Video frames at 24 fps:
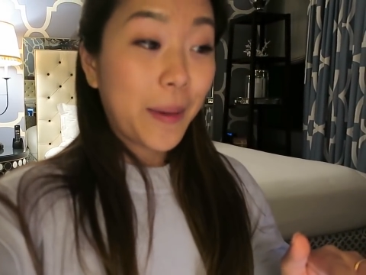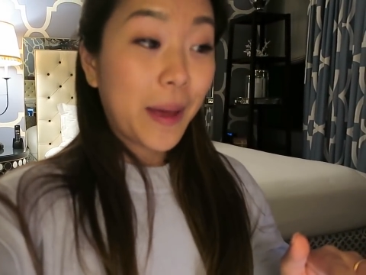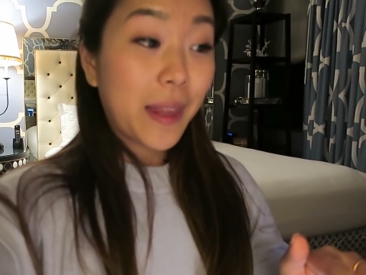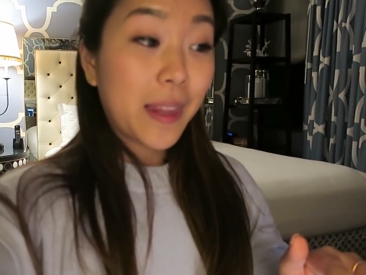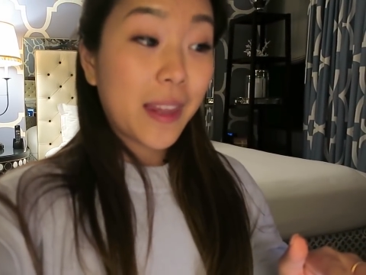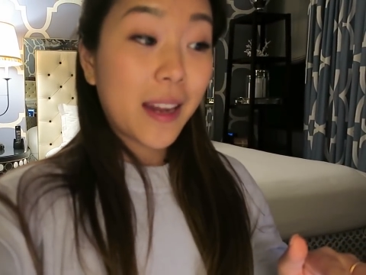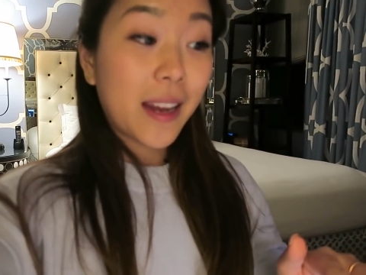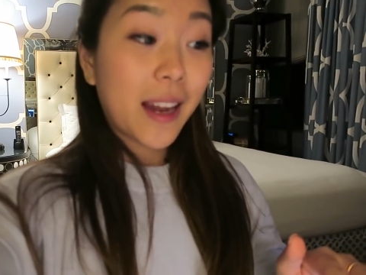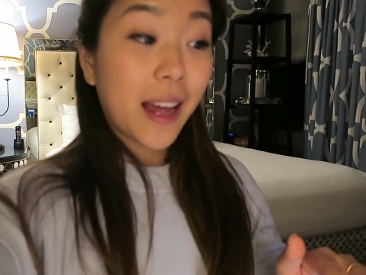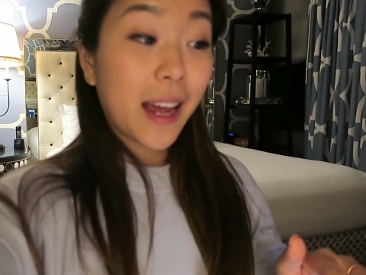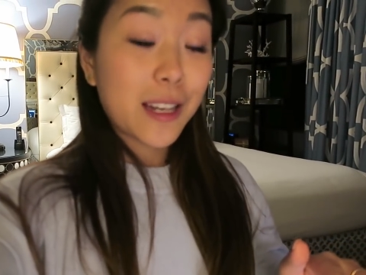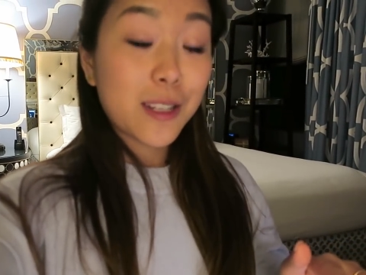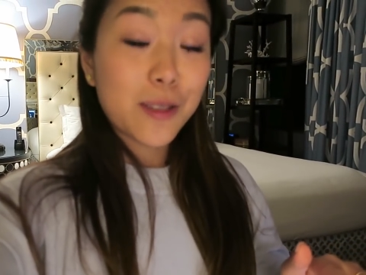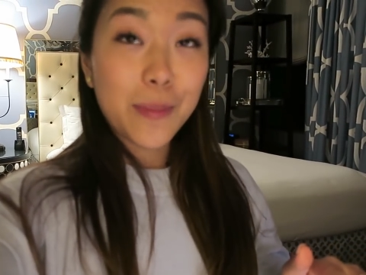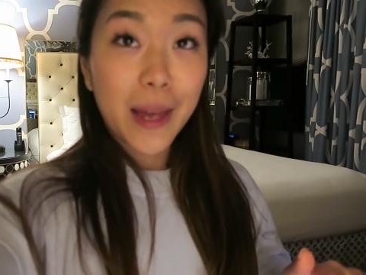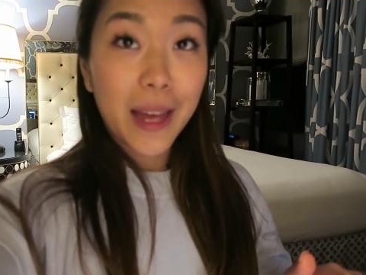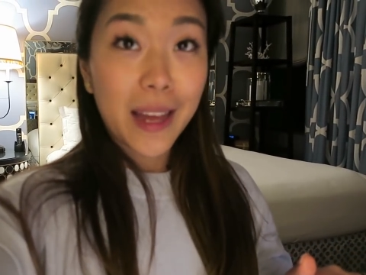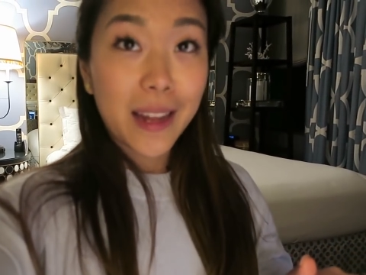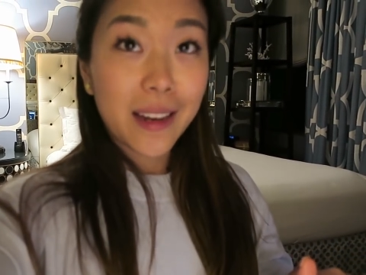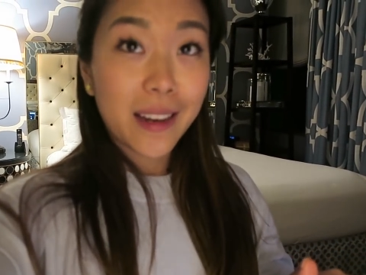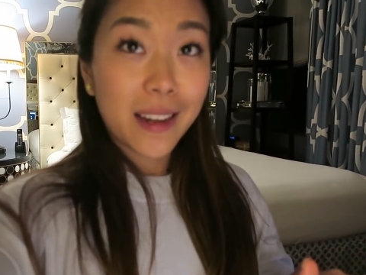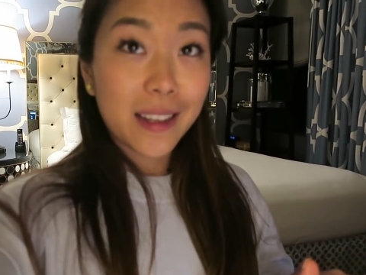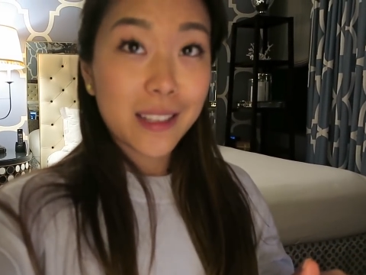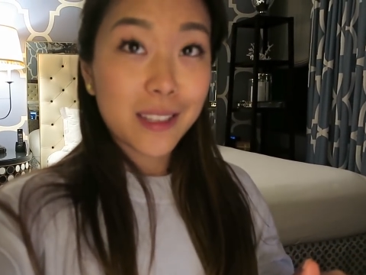and then head to
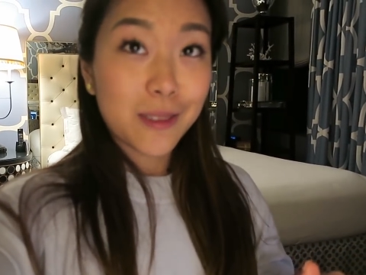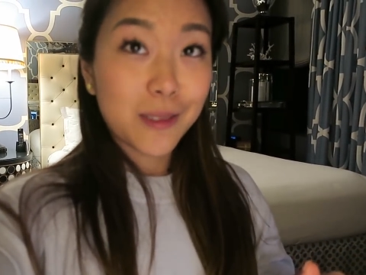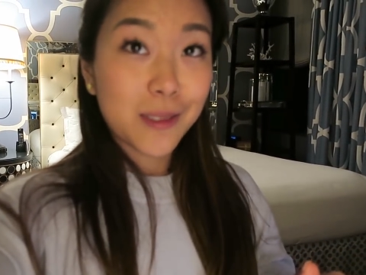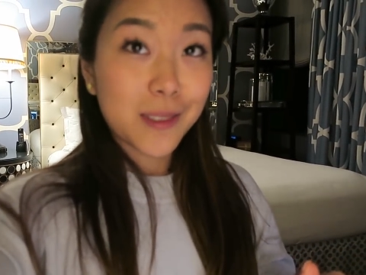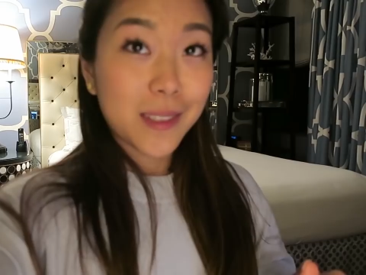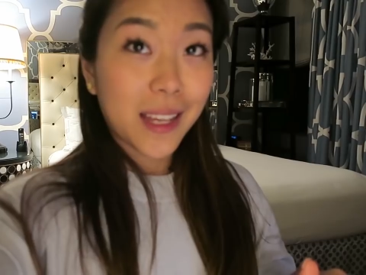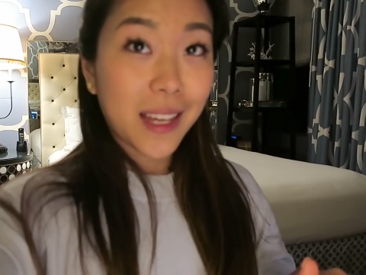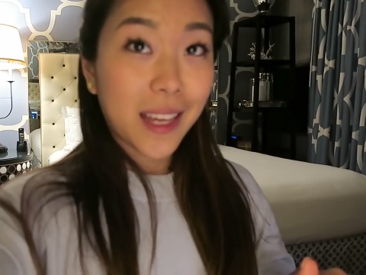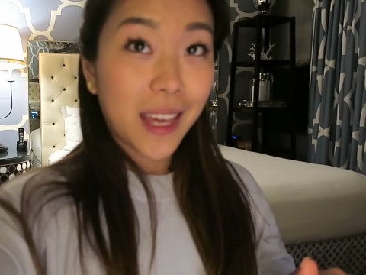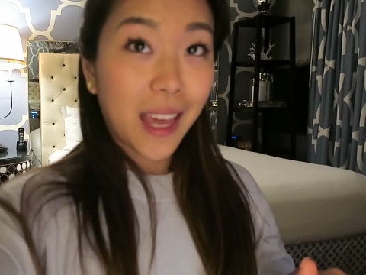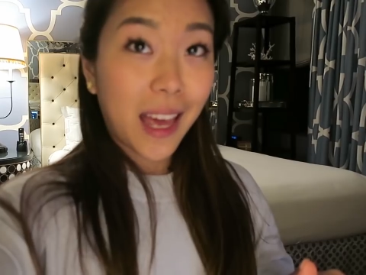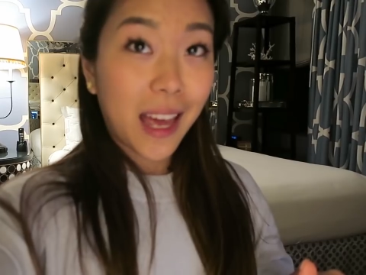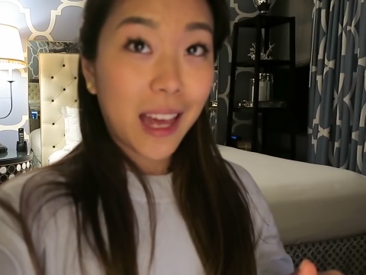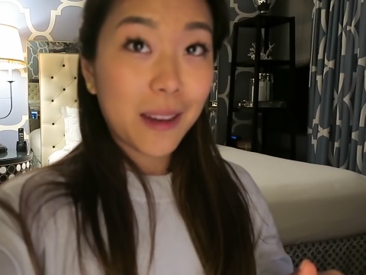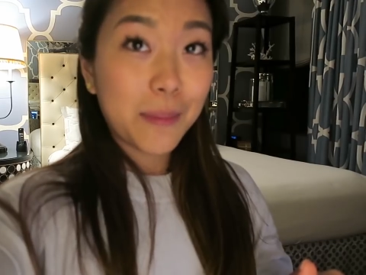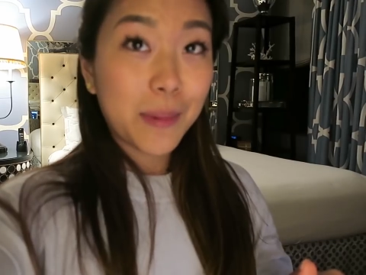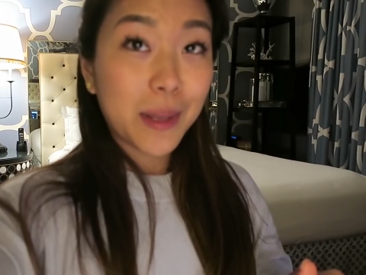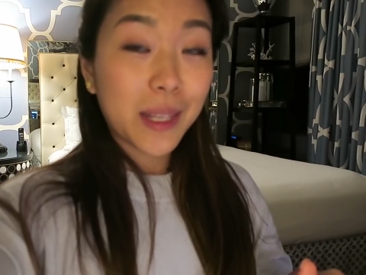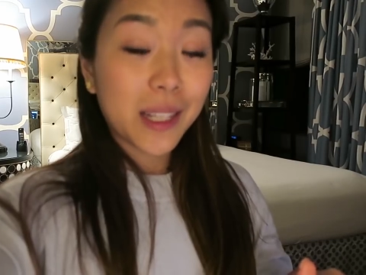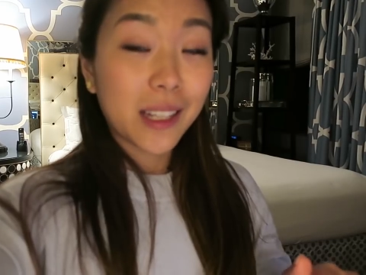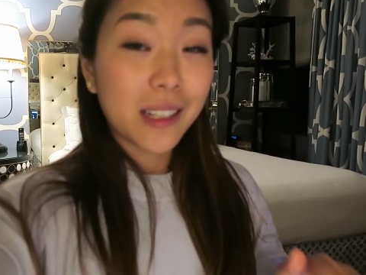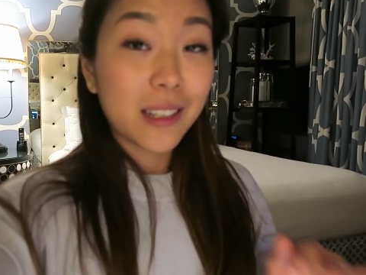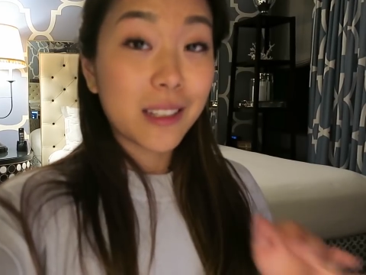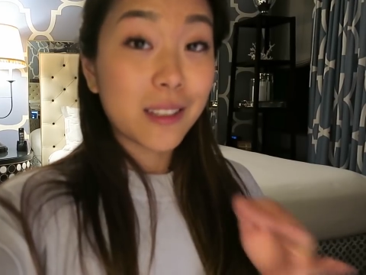bed as soon as I can
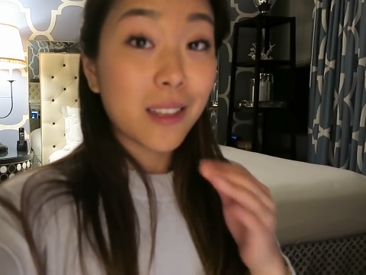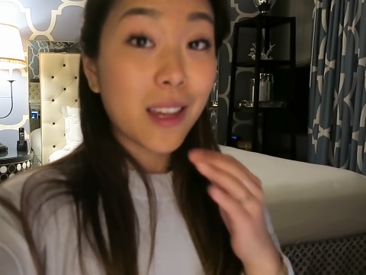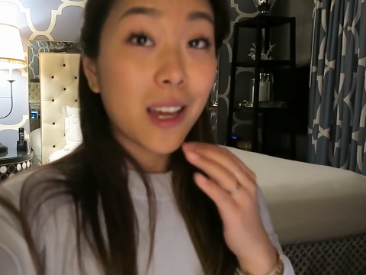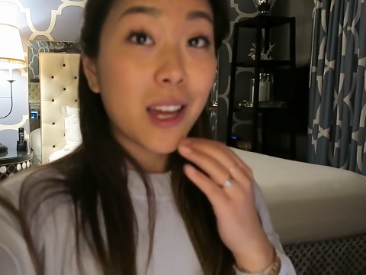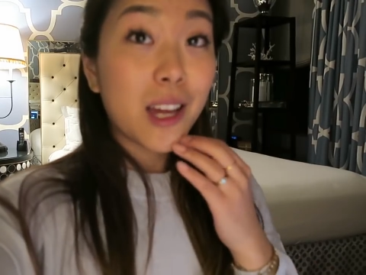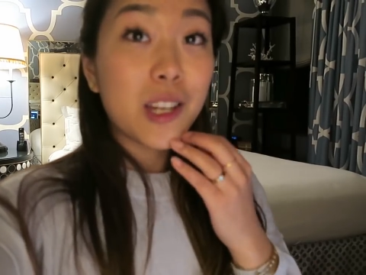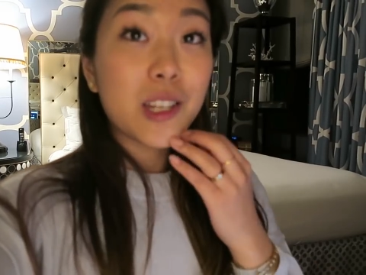because